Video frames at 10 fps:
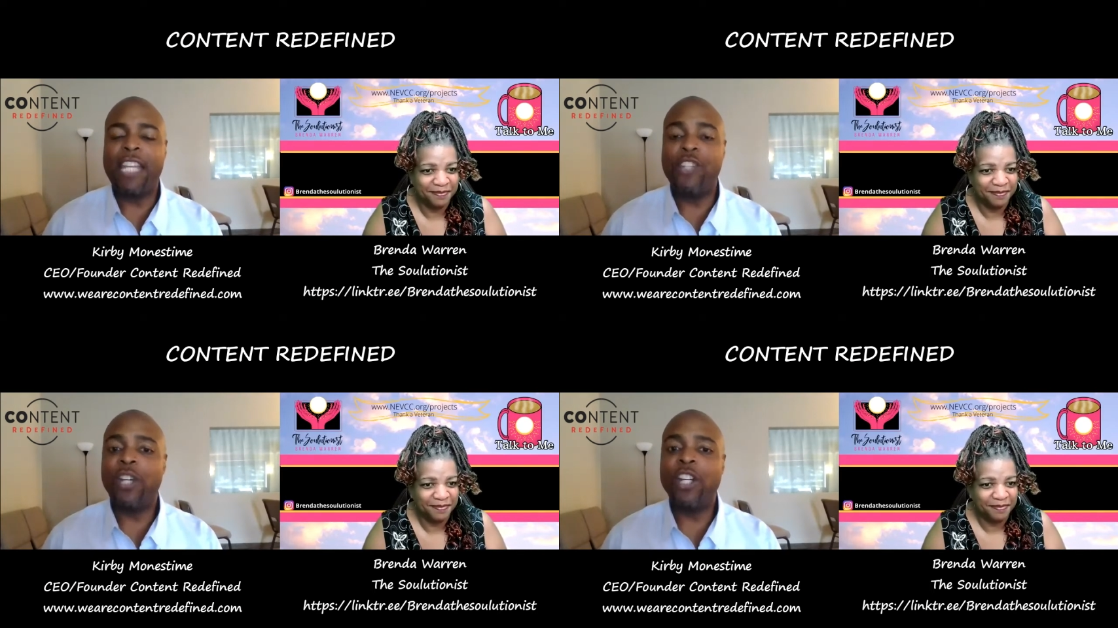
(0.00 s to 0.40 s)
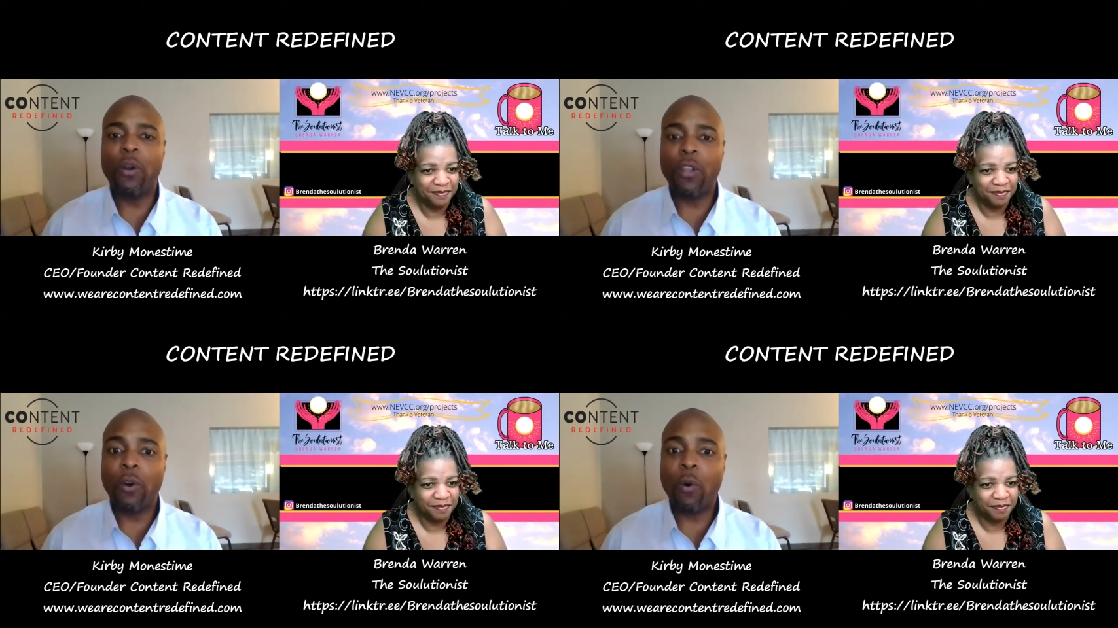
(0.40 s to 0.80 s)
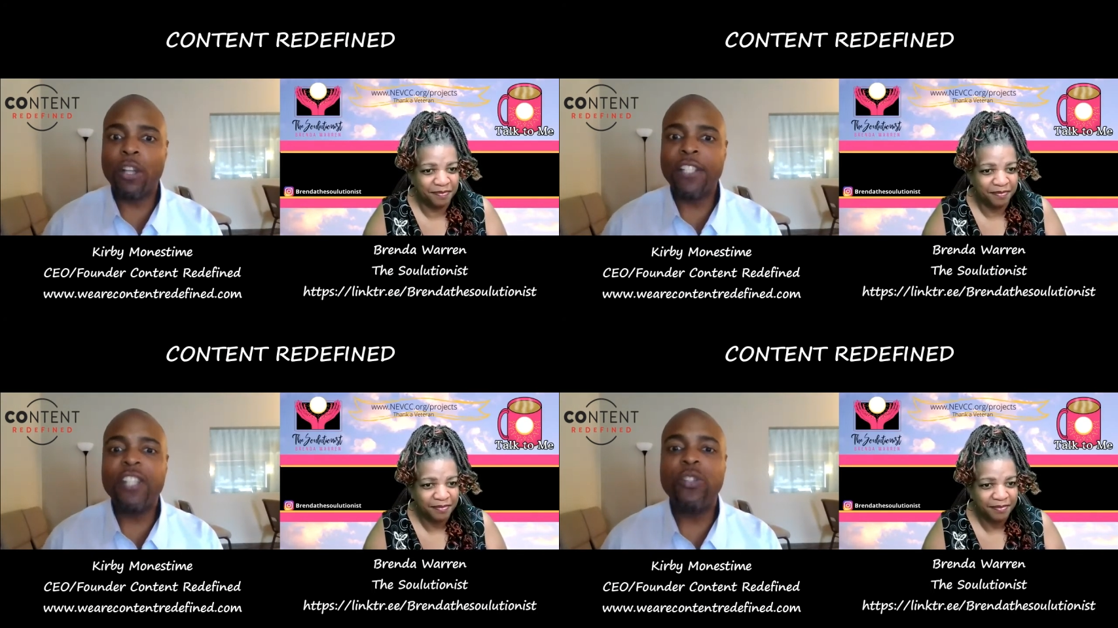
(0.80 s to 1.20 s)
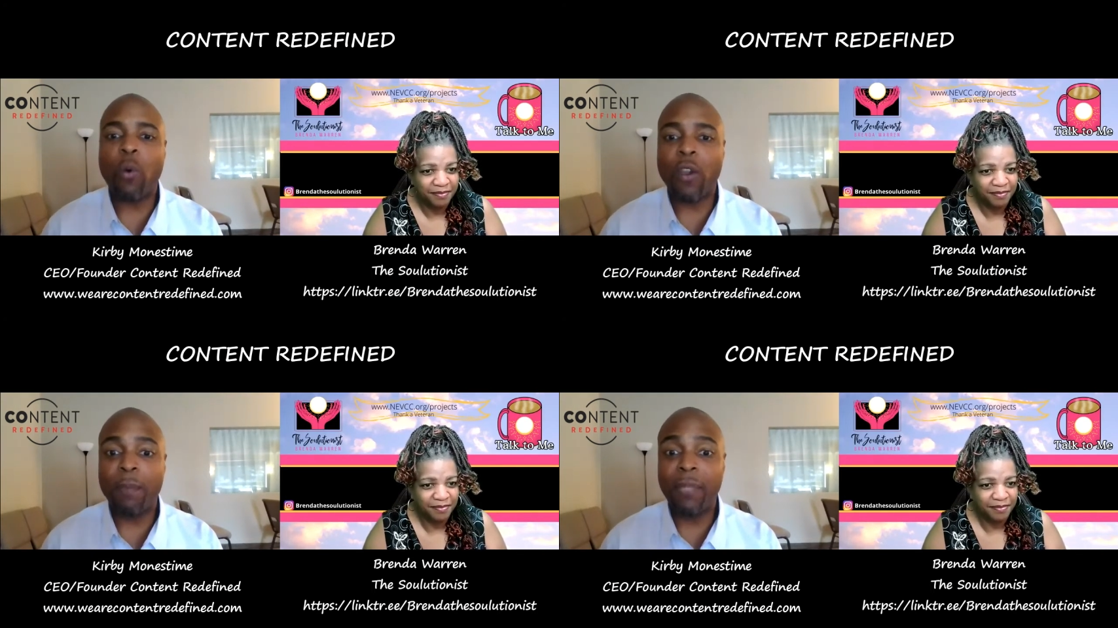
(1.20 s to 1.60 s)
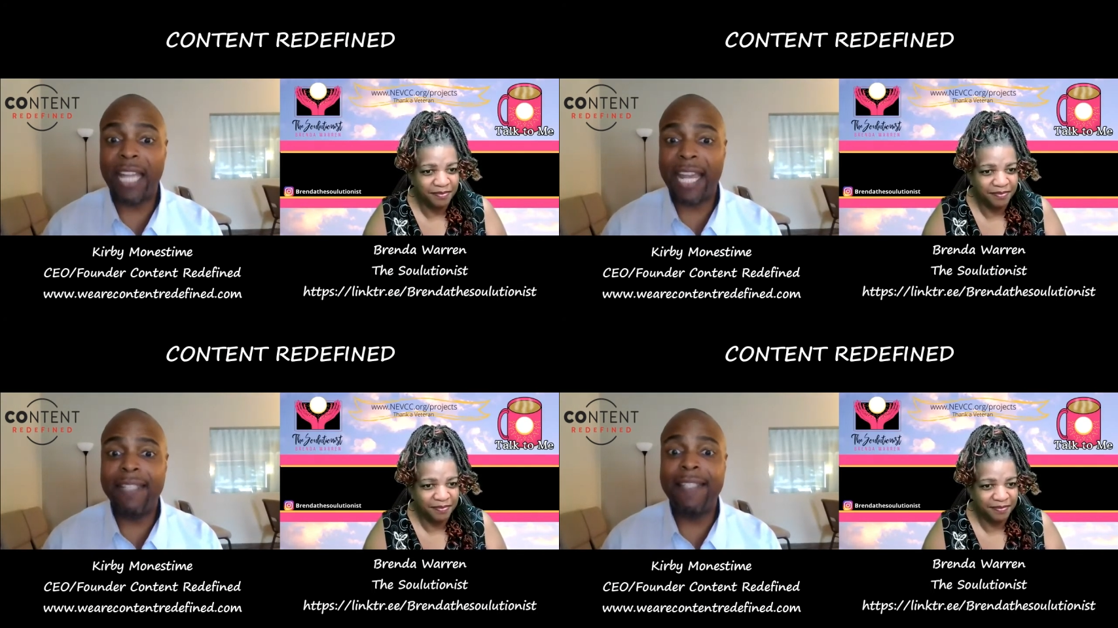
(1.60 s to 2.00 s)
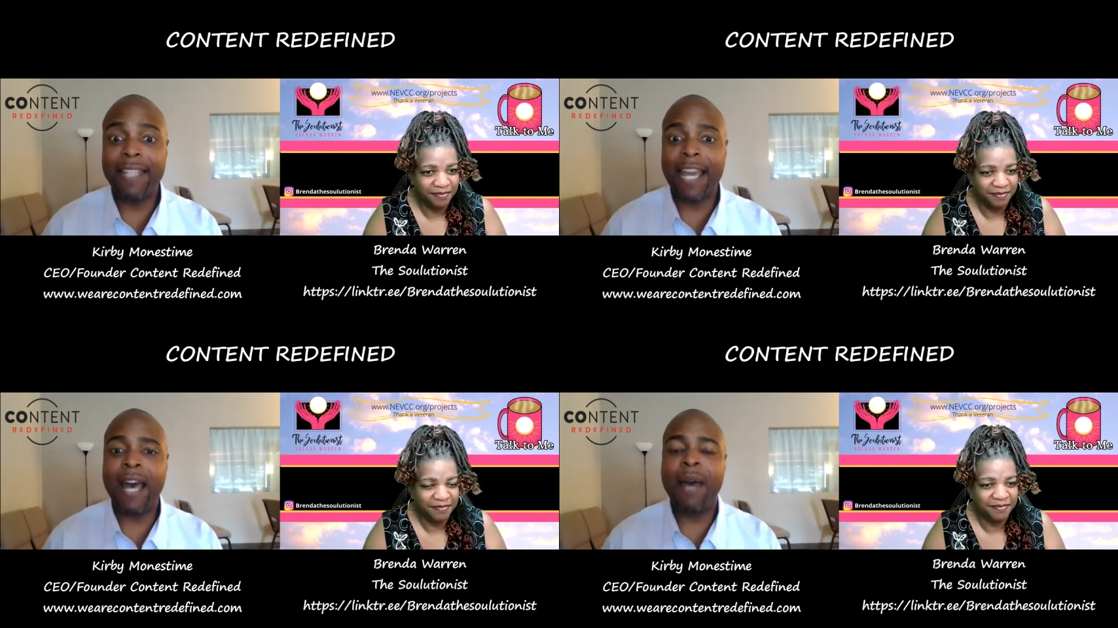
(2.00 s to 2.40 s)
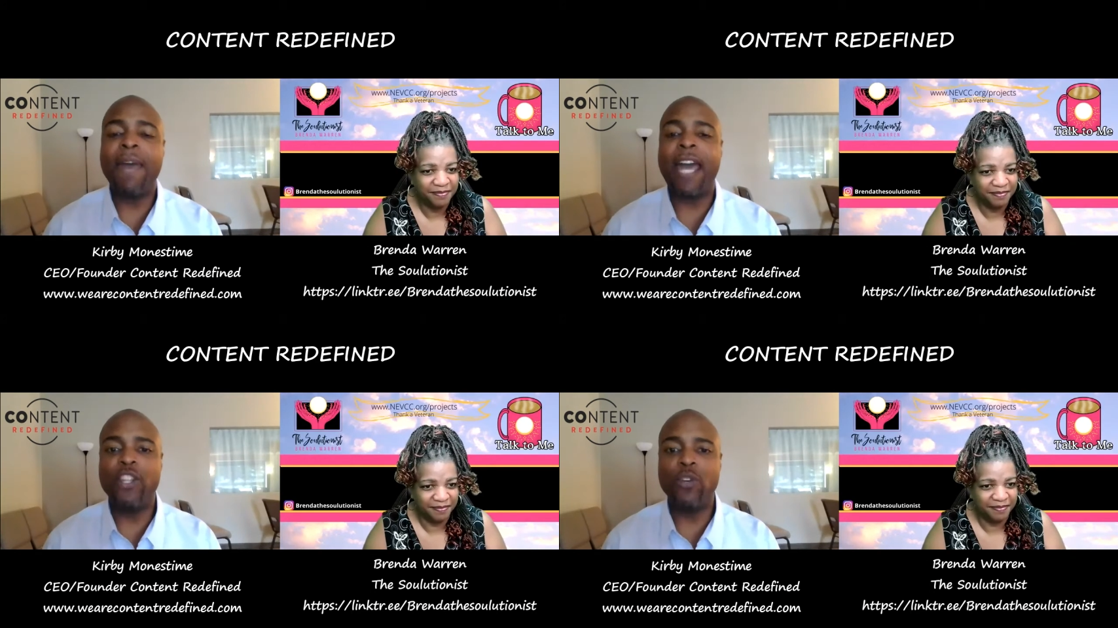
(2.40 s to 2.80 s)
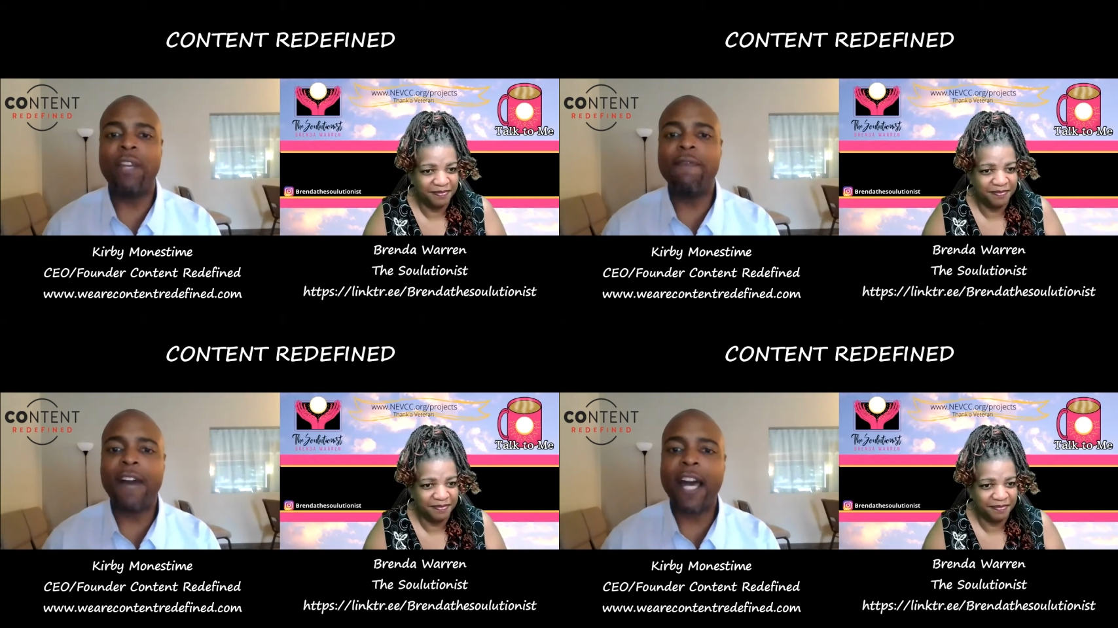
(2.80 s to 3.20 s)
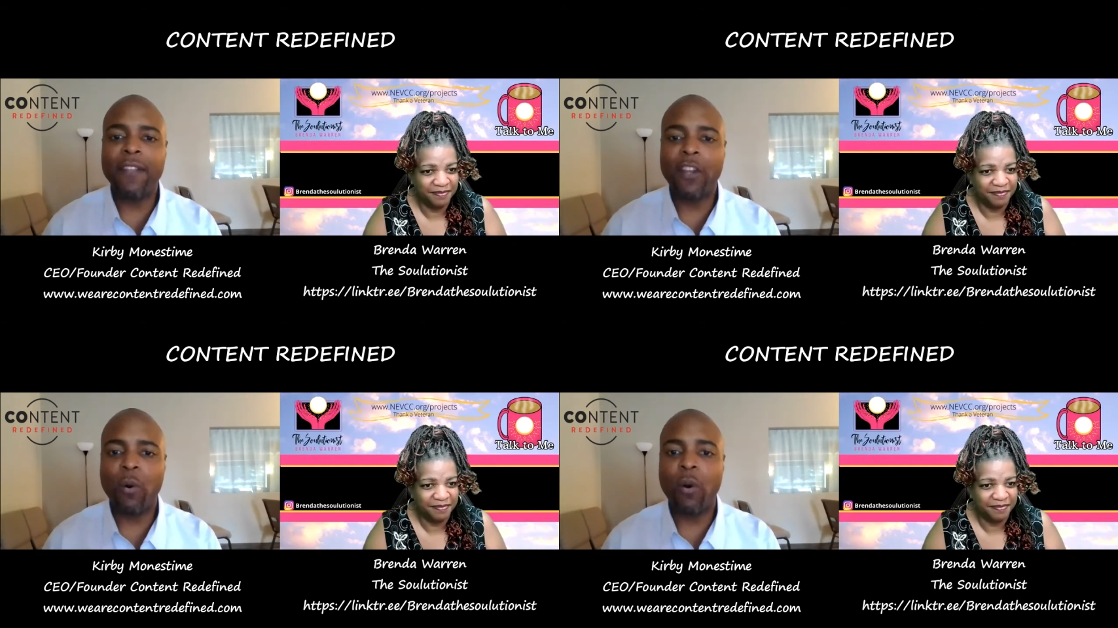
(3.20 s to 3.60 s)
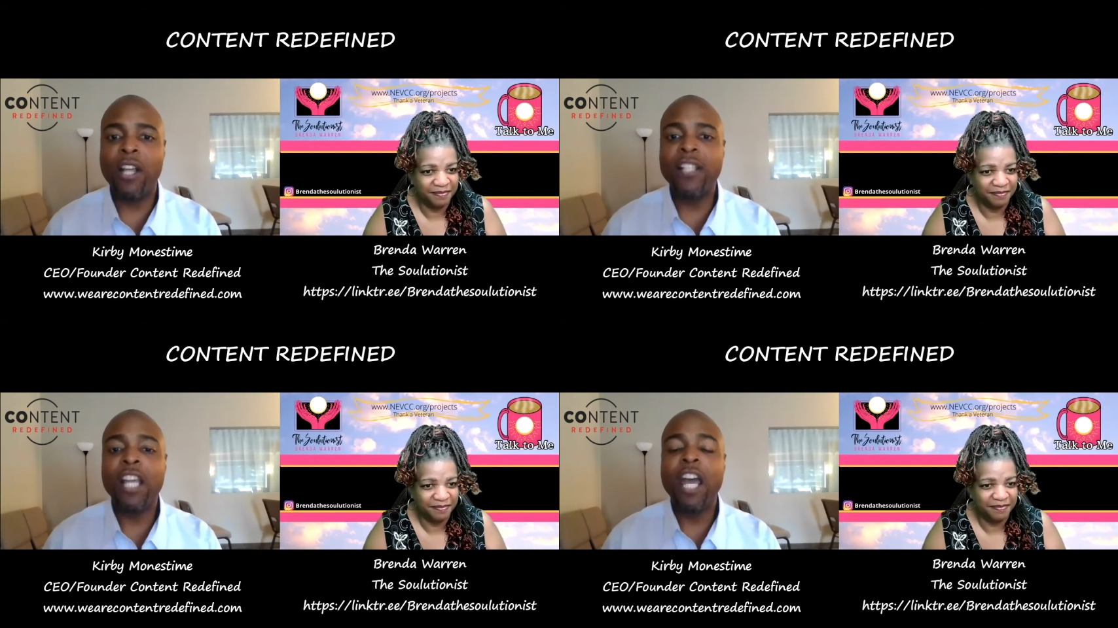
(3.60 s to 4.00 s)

Speaker 1: you can go to the courses or the plans tab and you can find the course.